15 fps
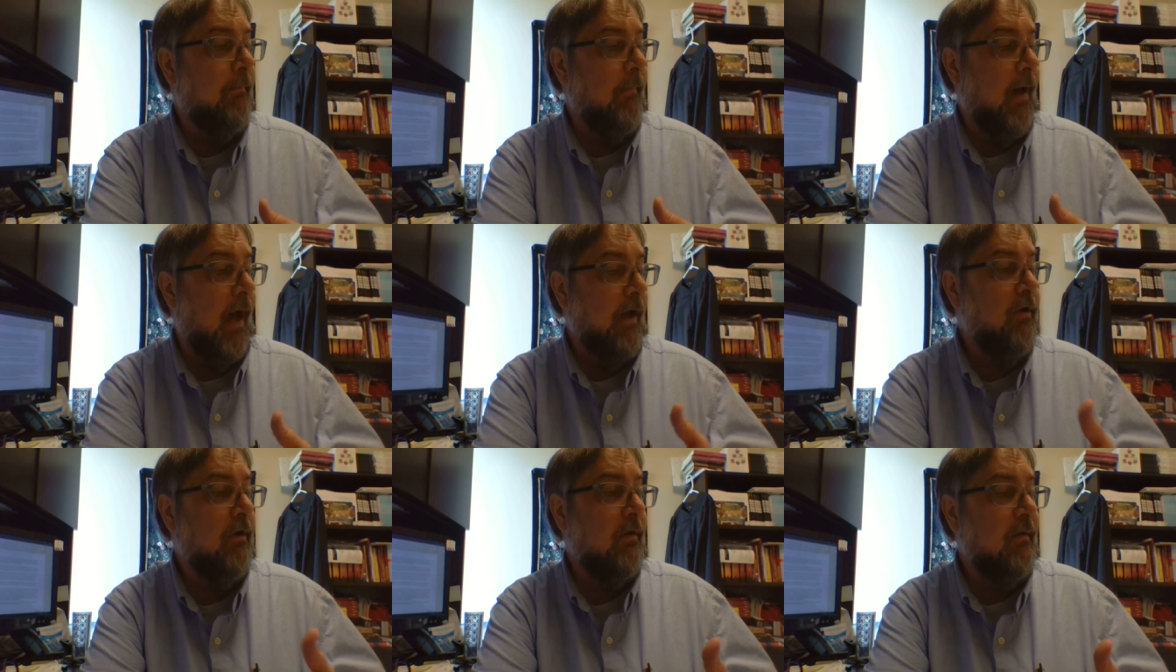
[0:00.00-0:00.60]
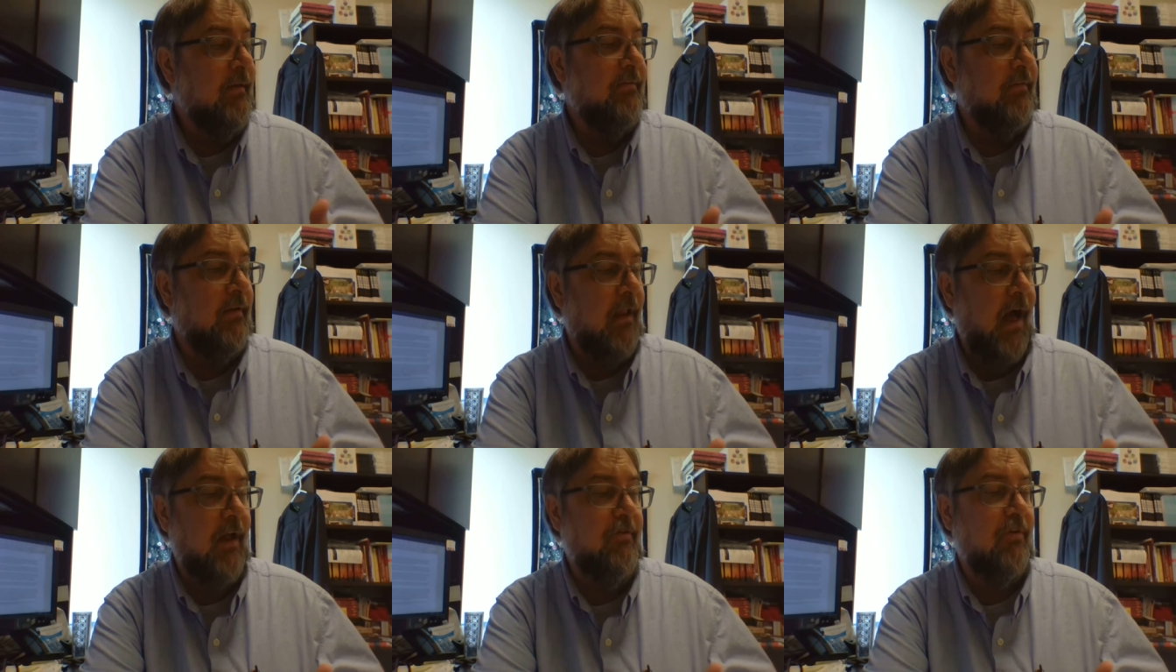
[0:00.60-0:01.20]
I could at least
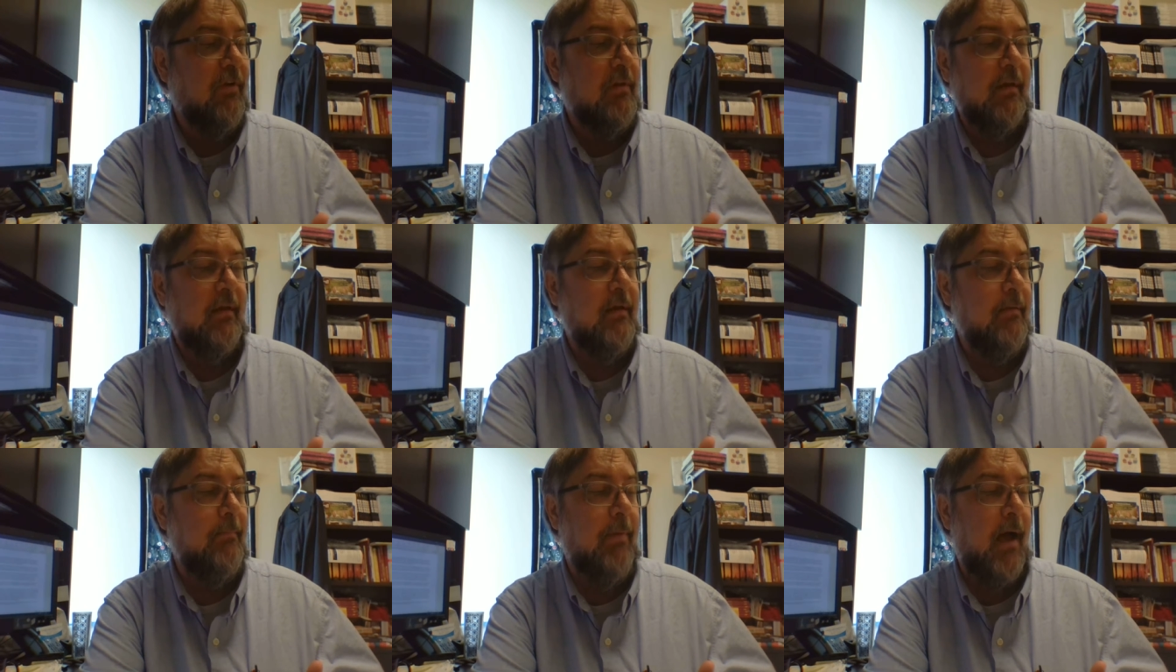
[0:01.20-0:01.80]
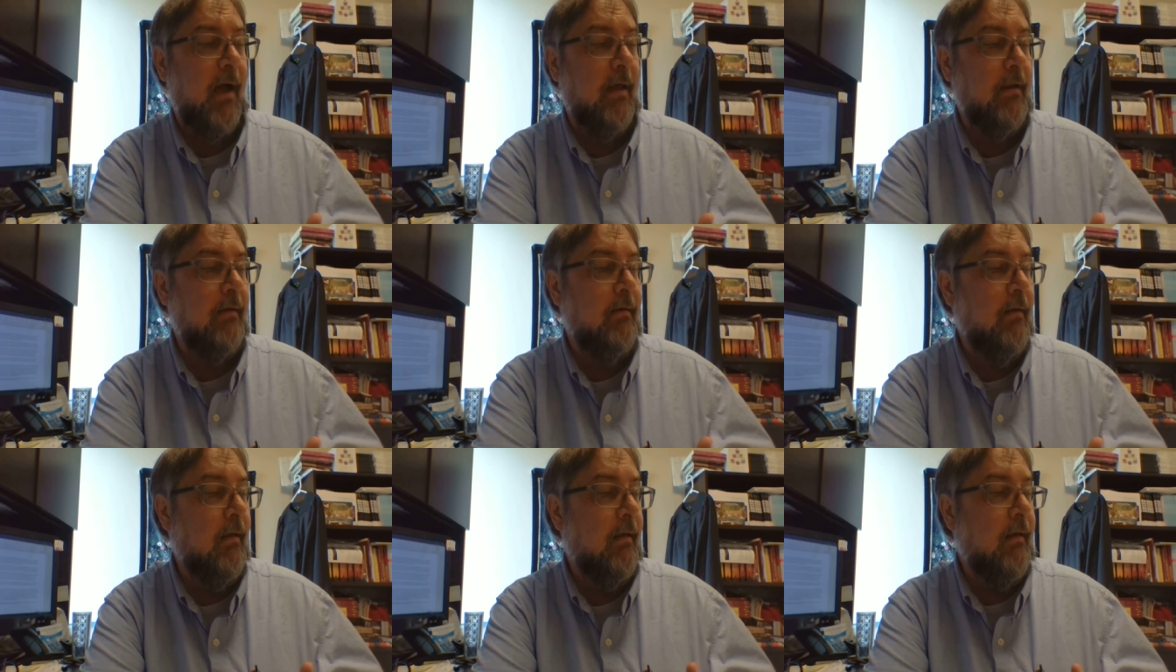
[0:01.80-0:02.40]
logically
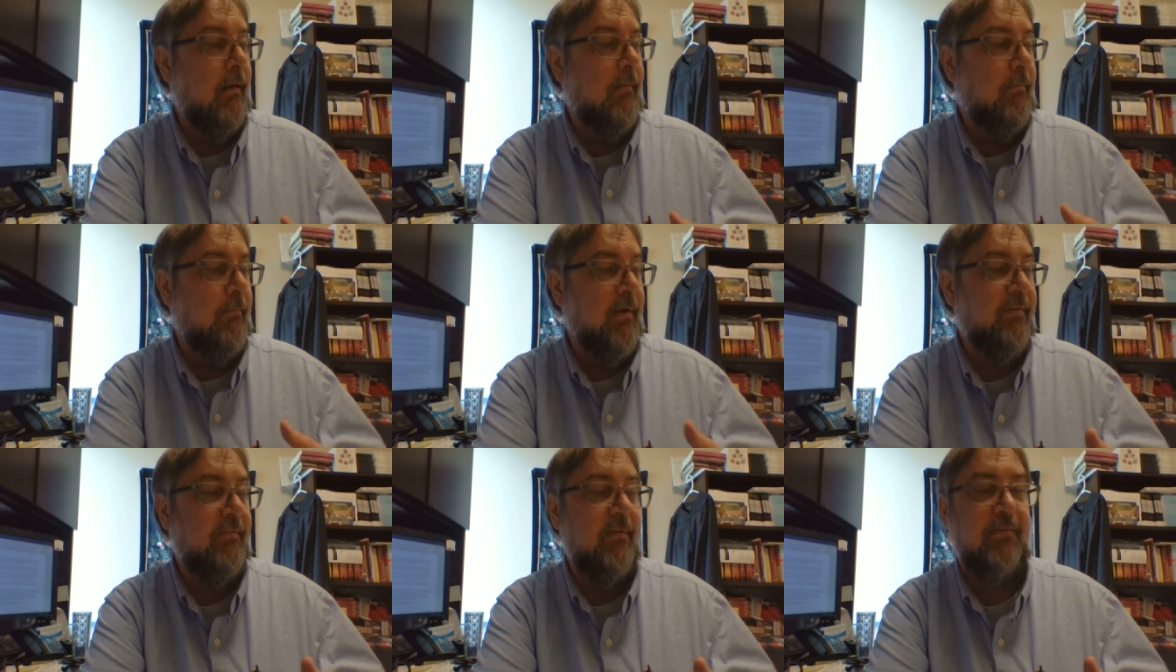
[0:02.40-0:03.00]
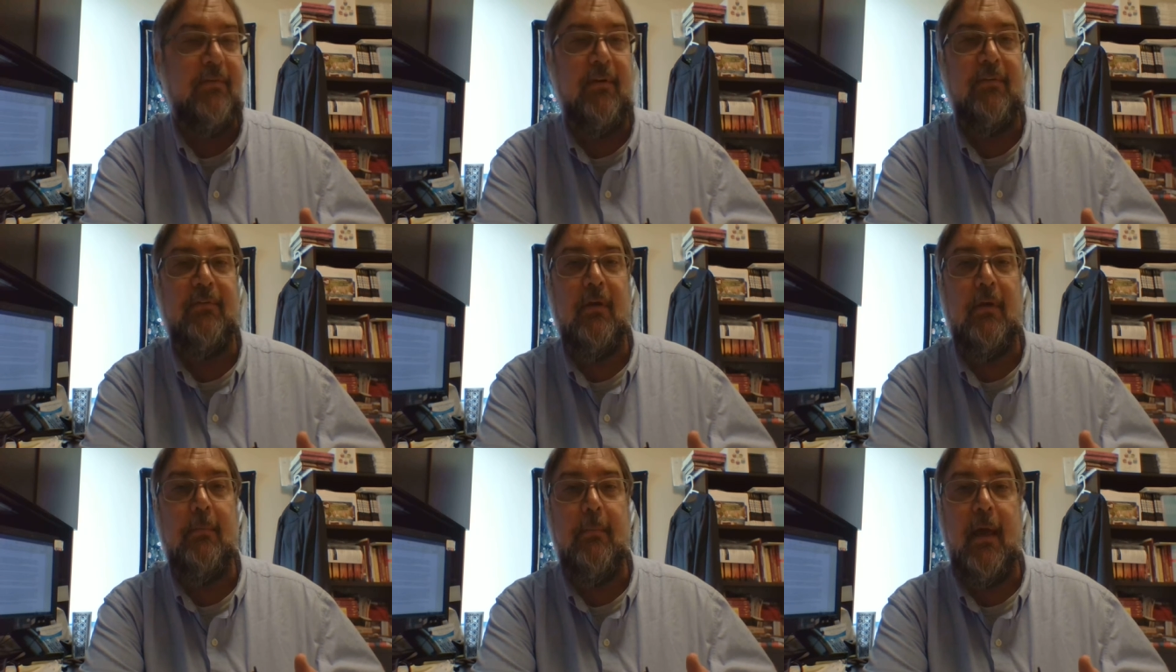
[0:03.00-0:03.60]
combine
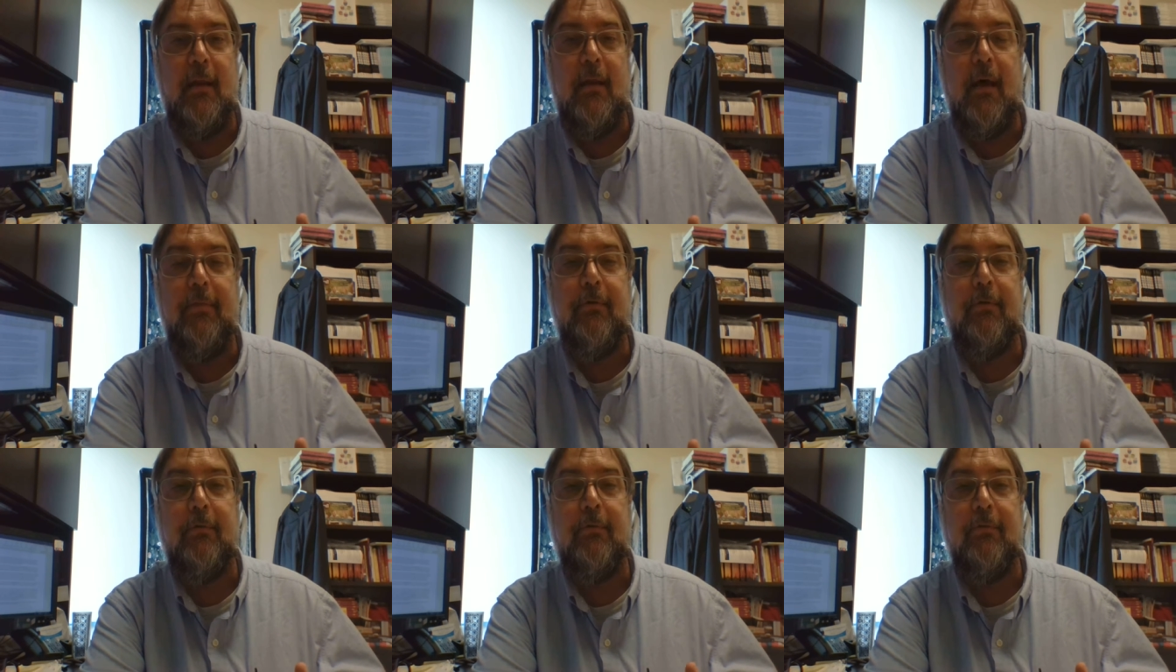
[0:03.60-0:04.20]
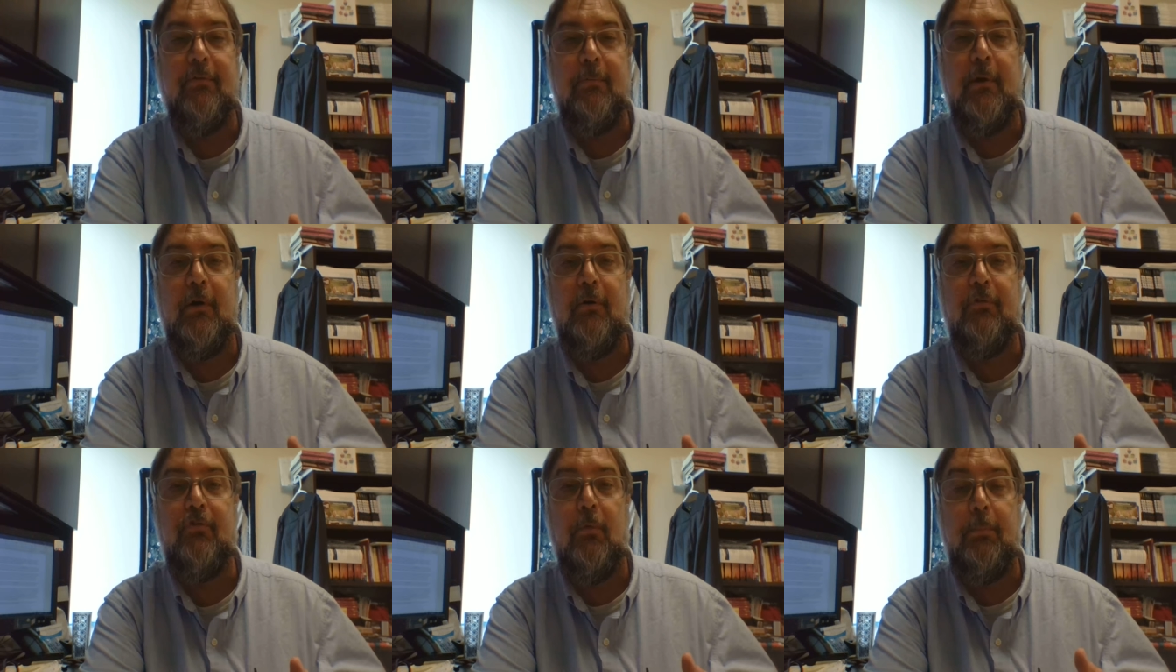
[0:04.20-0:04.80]
mysticism and other
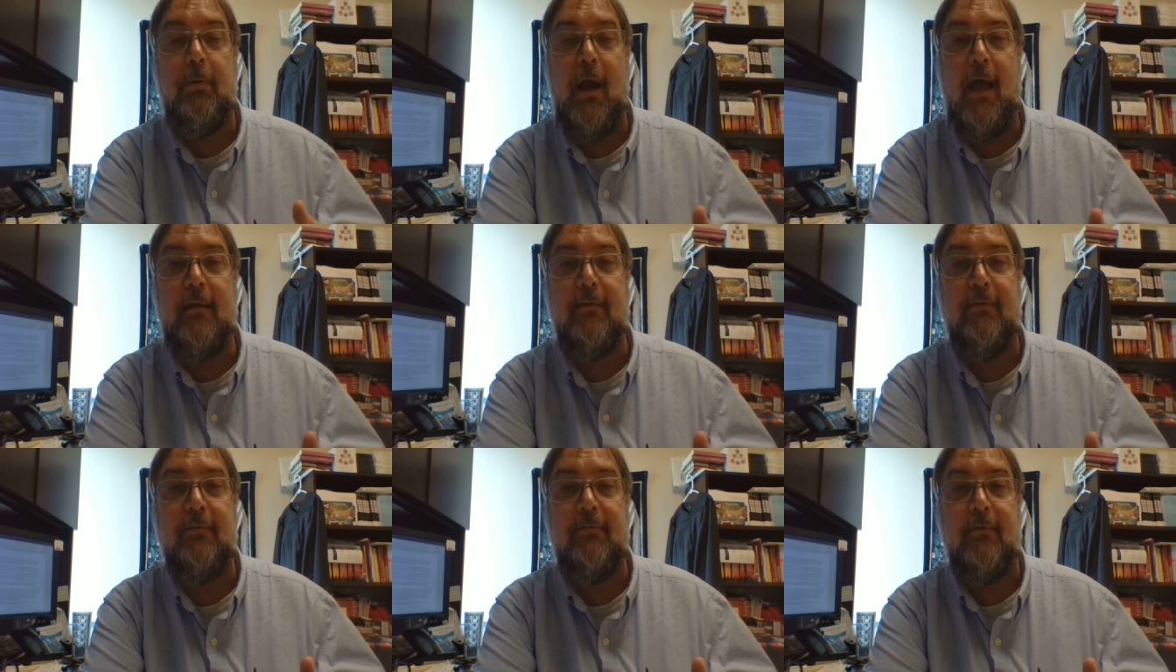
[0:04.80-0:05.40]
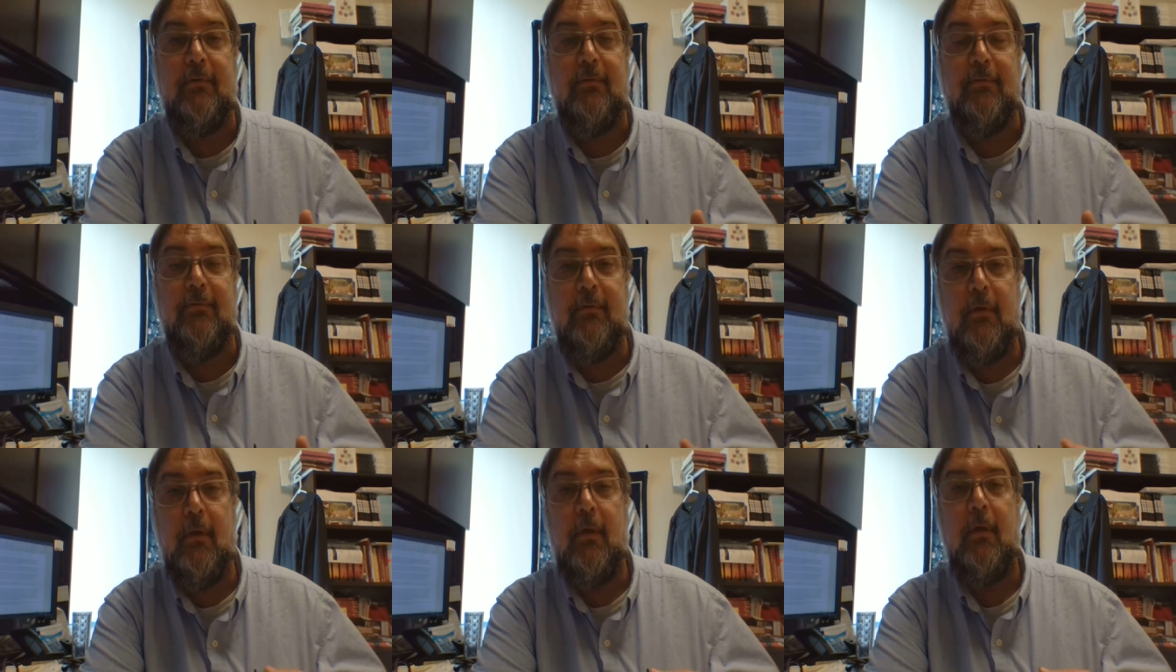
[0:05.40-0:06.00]
spiritual practices